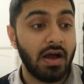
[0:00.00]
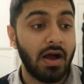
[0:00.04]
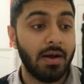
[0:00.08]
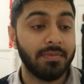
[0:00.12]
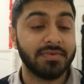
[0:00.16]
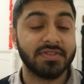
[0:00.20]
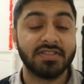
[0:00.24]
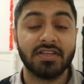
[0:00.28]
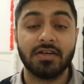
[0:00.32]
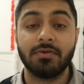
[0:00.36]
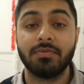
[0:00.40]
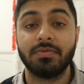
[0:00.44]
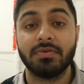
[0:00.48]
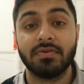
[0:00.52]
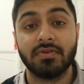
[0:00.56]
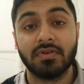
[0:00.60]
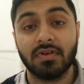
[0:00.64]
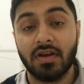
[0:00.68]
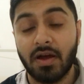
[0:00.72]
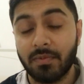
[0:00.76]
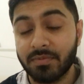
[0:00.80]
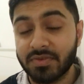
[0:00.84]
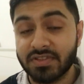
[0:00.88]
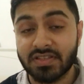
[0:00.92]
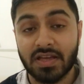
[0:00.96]
I'm just happy.
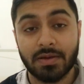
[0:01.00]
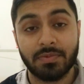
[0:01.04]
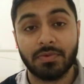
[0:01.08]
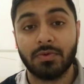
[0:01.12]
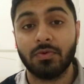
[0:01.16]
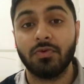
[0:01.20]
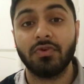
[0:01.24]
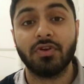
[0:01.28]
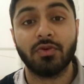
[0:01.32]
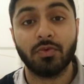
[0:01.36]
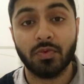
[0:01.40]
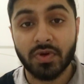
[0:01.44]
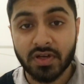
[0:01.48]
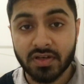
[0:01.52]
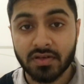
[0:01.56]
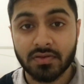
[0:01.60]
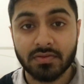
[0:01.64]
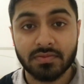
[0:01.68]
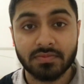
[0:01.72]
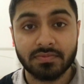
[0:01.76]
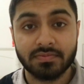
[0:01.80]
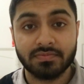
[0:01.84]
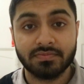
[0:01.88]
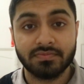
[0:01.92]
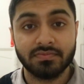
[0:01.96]
I'm just happy we got the win.
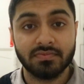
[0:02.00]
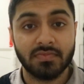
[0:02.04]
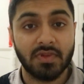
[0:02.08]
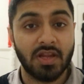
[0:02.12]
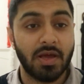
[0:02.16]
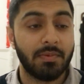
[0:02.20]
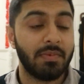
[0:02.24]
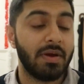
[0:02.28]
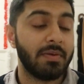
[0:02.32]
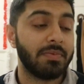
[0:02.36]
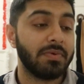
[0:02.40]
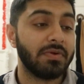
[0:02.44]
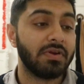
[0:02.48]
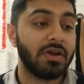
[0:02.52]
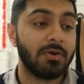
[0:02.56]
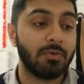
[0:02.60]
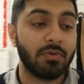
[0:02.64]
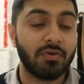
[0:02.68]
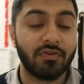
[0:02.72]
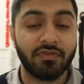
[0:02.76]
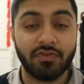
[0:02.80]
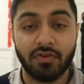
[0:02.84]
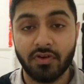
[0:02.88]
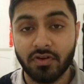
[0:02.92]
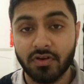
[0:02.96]
I'm happy that we're
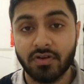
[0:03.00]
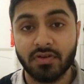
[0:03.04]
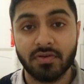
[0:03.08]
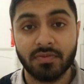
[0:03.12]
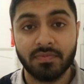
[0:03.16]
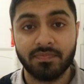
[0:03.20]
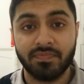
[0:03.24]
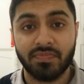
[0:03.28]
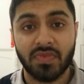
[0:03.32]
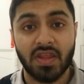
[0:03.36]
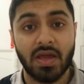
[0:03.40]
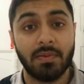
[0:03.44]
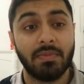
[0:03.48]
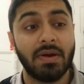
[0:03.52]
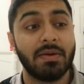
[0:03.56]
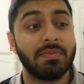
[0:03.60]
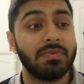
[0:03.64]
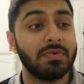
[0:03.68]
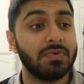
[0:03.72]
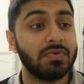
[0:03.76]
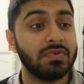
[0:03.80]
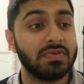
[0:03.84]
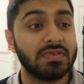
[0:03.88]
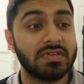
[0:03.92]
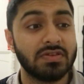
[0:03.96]
third. I'm
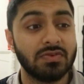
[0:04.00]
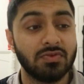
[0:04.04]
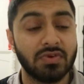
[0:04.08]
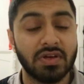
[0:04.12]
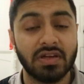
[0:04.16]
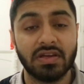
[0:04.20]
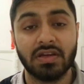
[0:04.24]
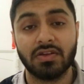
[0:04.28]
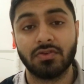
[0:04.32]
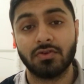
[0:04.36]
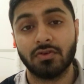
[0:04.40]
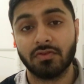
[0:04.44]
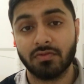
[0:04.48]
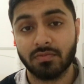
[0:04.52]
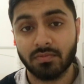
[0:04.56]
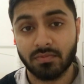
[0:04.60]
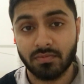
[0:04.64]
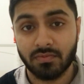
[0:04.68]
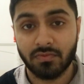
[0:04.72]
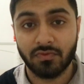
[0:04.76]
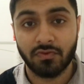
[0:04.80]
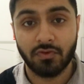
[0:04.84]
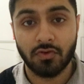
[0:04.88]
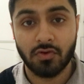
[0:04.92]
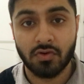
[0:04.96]
happy we still can get top
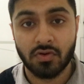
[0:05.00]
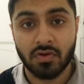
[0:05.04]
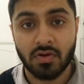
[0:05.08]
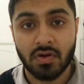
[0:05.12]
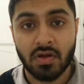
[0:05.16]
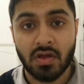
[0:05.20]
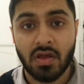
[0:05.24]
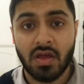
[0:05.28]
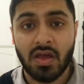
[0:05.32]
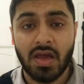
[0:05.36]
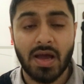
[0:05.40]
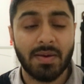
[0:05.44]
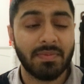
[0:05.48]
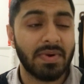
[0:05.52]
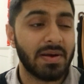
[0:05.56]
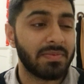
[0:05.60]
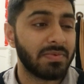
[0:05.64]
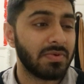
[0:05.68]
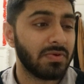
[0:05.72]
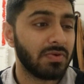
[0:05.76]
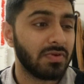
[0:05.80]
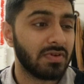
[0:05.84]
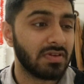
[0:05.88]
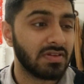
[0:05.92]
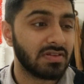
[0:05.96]
four. I'm
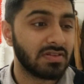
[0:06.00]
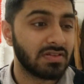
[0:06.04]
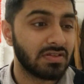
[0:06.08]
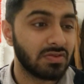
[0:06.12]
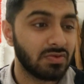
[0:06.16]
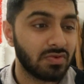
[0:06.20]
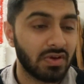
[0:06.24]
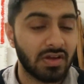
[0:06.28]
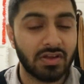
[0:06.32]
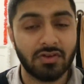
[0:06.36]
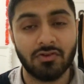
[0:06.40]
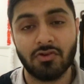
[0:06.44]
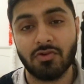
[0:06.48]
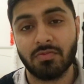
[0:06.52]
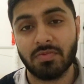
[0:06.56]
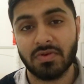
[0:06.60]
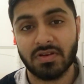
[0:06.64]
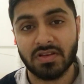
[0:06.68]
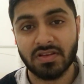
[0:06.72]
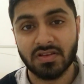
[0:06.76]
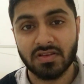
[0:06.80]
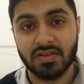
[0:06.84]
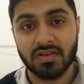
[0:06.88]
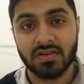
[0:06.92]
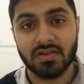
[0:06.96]
happy we can still get Europa
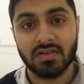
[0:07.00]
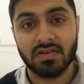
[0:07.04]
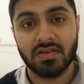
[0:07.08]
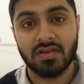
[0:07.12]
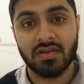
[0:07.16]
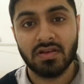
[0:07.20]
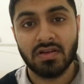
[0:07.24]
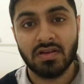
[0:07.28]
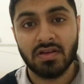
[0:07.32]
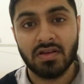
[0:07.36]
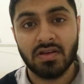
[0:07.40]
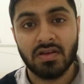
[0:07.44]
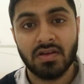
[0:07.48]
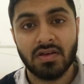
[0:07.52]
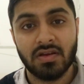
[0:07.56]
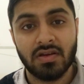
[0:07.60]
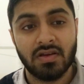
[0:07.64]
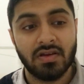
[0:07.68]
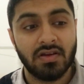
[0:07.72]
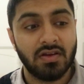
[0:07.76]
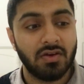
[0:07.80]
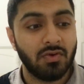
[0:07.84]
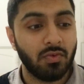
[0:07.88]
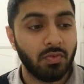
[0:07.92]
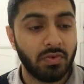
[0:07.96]
League,
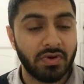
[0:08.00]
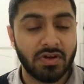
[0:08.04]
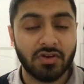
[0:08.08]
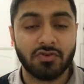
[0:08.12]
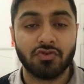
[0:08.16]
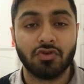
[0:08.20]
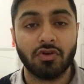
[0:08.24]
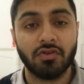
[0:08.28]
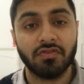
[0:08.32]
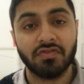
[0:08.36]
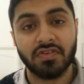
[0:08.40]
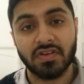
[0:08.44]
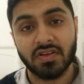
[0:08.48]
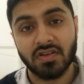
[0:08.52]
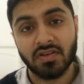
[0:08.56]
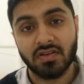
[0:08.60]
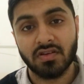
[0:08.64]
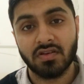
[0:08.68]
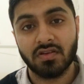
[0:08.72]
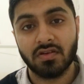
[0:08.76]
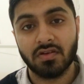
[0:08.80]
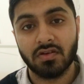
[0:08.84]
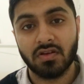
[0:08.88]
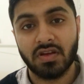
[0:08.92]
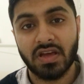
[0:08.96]
win the trophy,
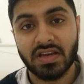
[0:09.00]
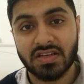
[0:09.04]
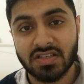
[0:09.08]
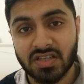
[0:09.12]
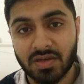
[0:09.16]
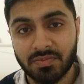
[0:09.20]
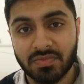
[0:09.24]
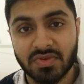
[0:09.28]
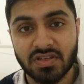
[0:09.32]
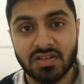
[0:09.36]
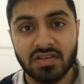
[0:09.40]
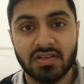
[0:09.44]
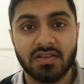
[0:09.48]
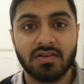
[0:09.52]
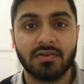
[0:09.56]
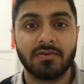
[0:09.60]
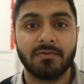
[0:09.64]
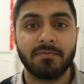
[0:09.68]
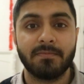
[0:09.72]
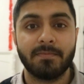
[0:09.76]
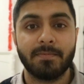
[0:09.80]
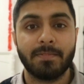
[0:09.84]
get Champions League,